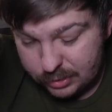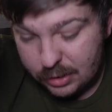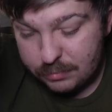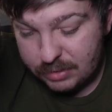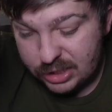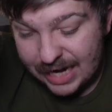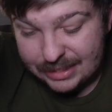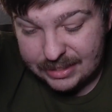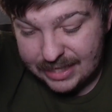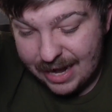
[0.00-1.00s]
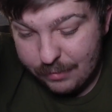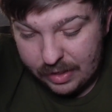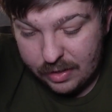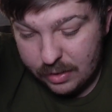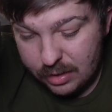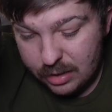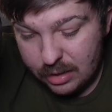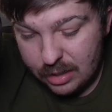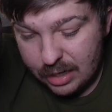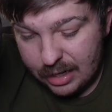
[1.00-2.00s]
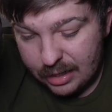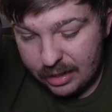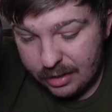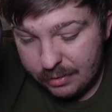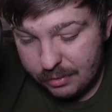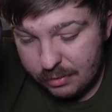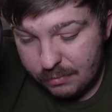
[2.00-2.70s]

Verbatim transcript: excuse me, Jackson County uh,